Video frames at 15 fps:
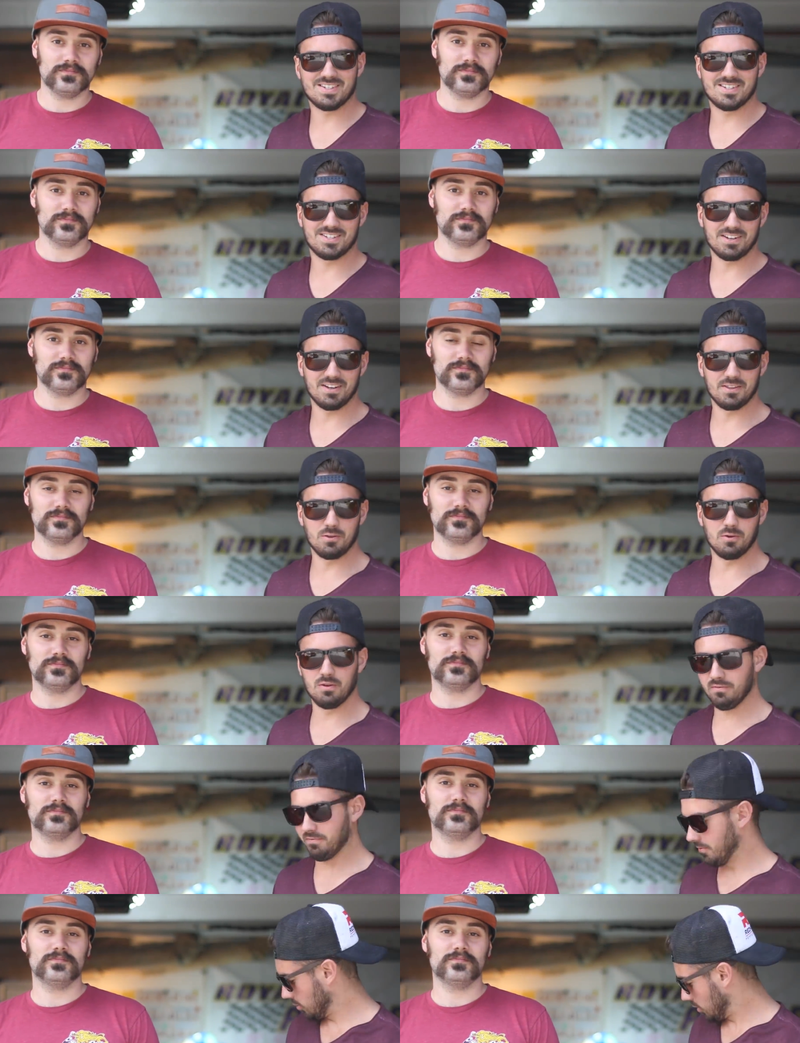Speaker 1: guys, it's gonna do
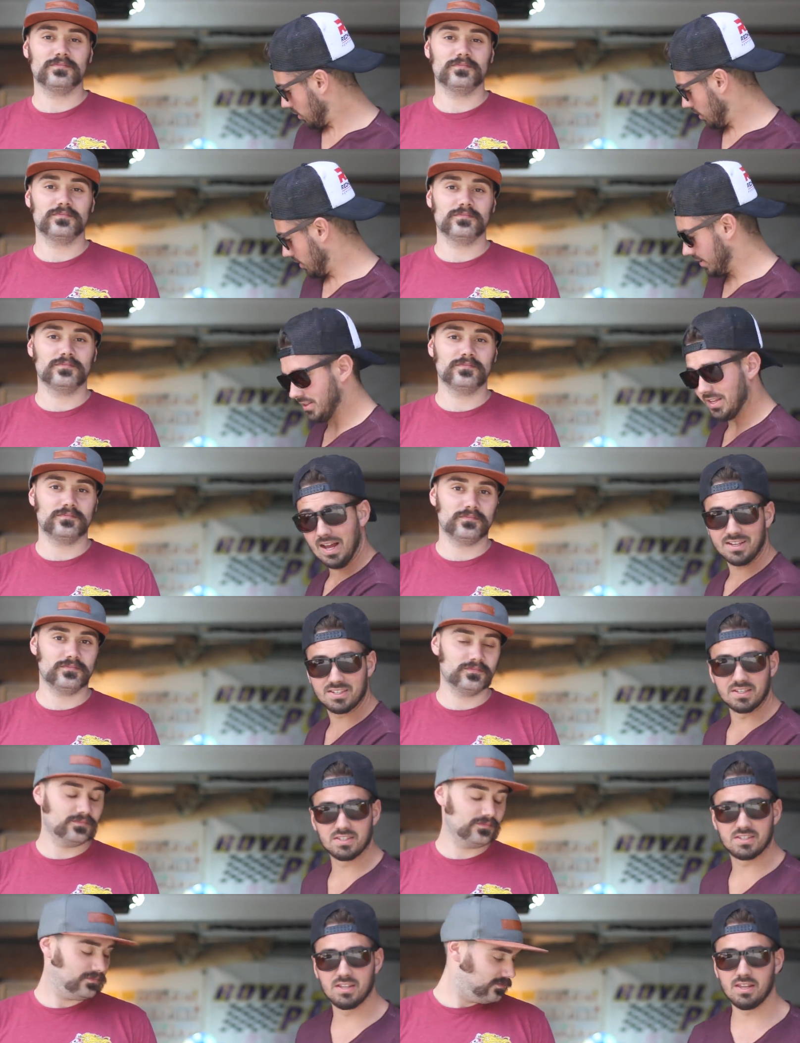it for the
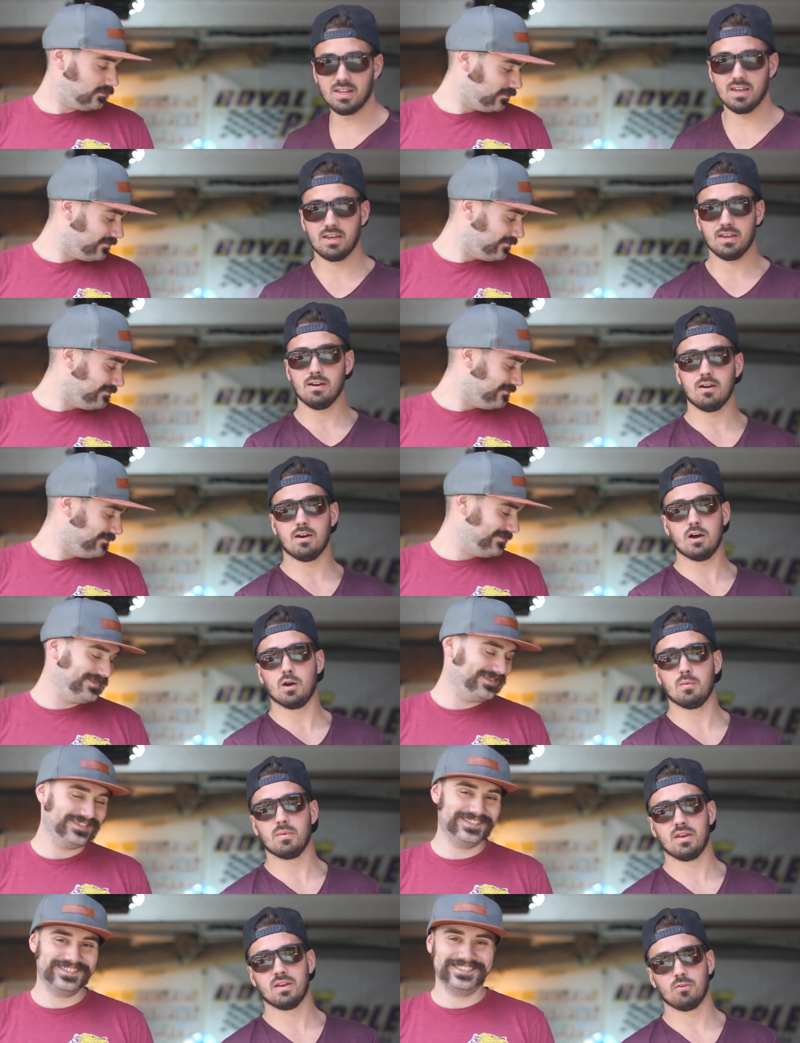Datsun today.
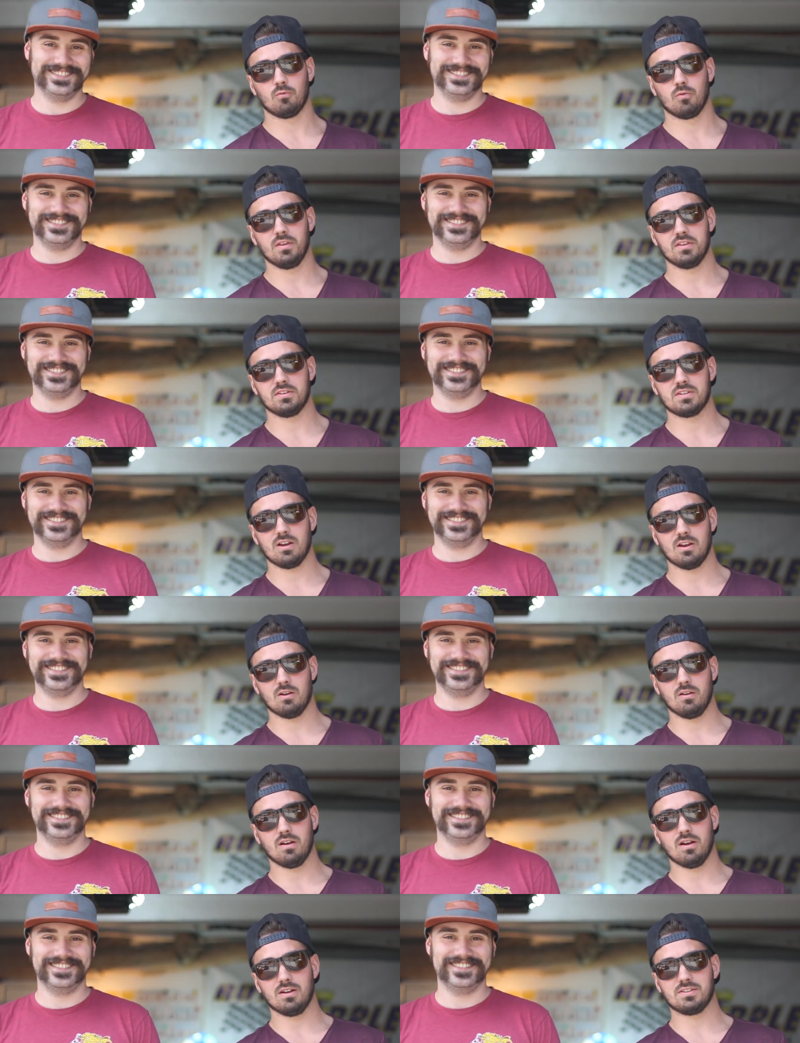Um, really
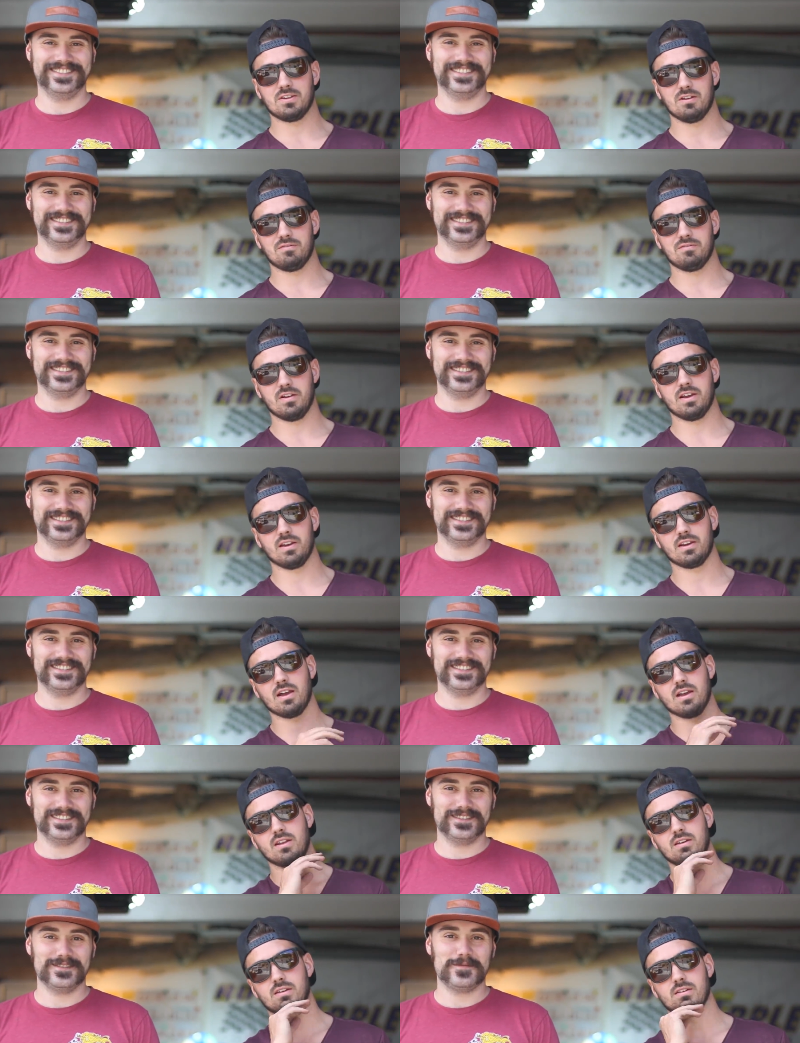ter uh, terrifying
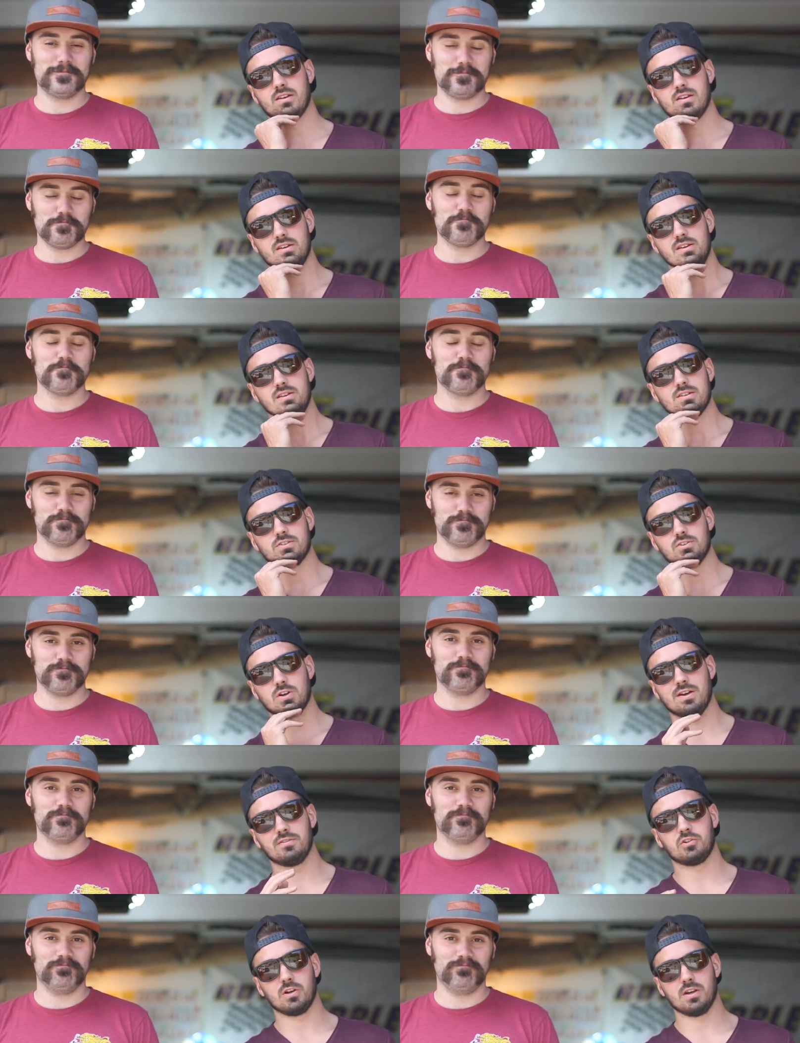kind of
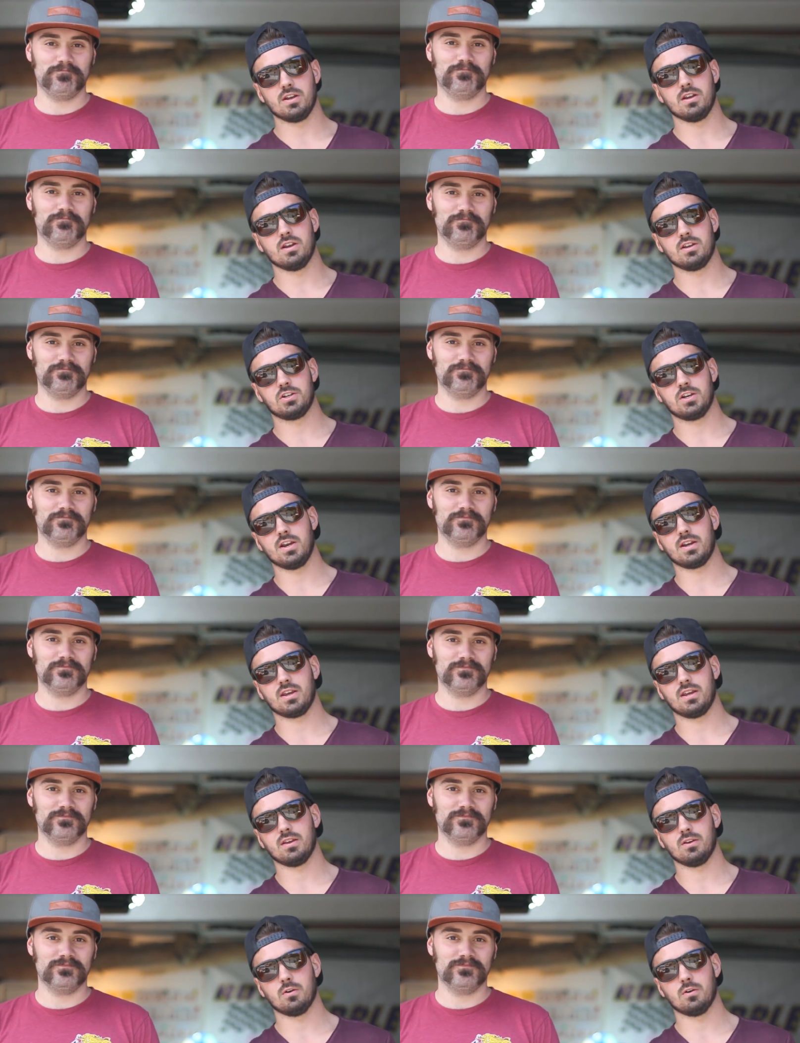drivetrain shake.